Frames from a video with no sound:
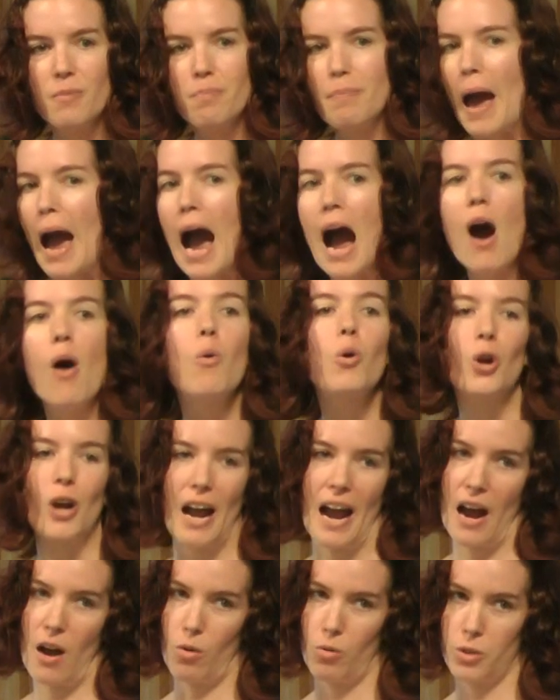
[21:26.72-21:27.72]

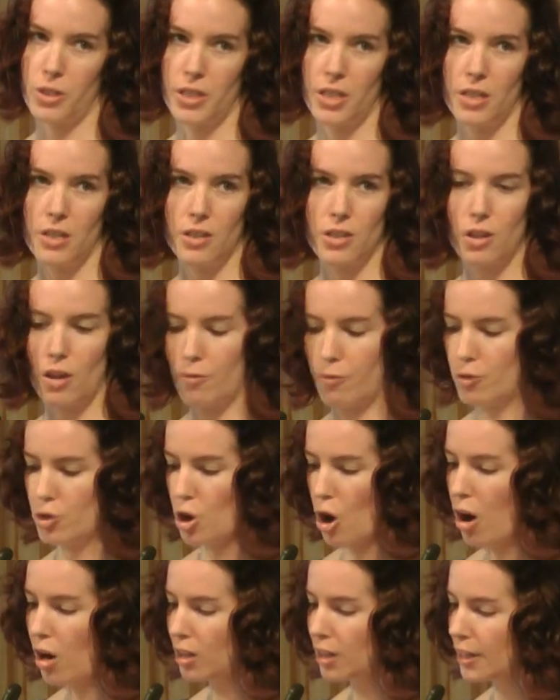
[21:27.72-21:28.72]
powerhouses of
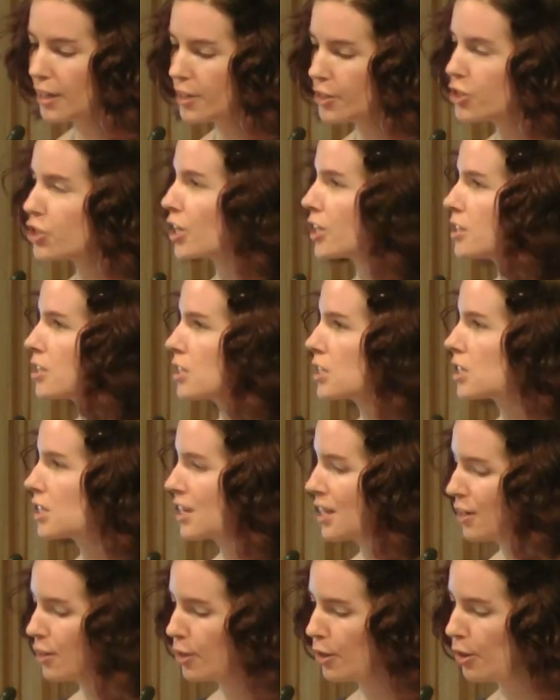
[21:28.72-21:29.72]
knowledge and
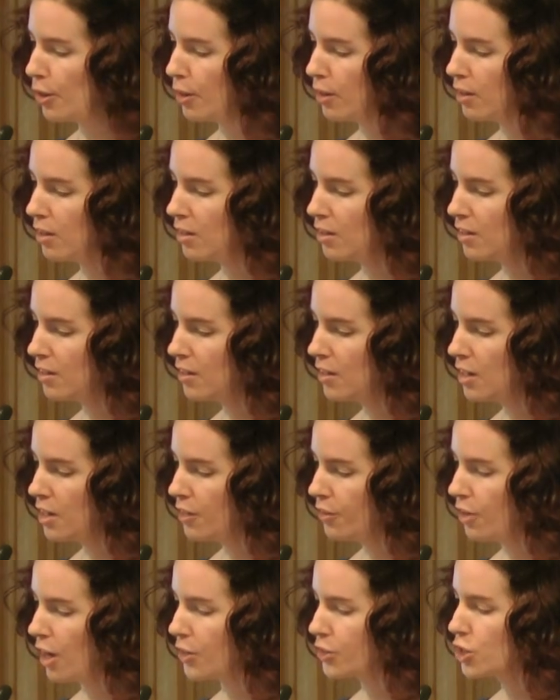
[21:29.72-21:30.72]
skill,
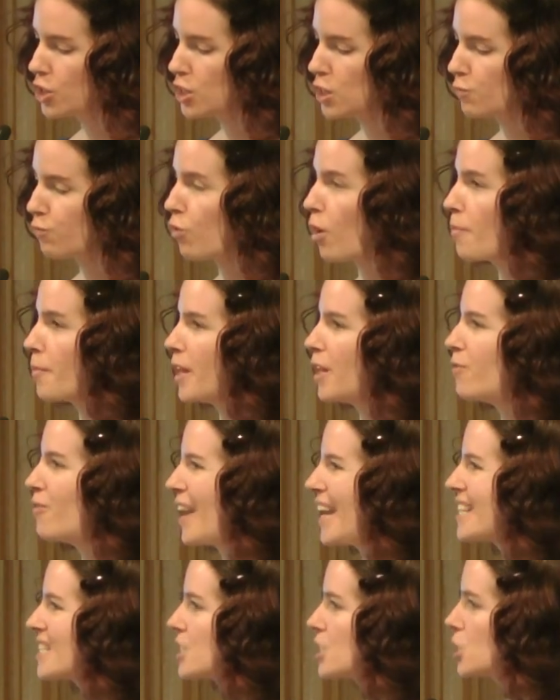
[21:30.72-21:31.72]
not just from
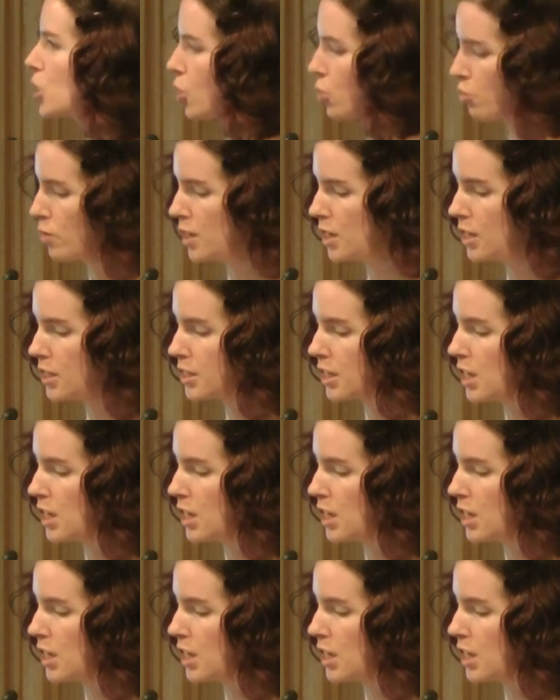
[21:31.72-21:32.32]
advanced degrees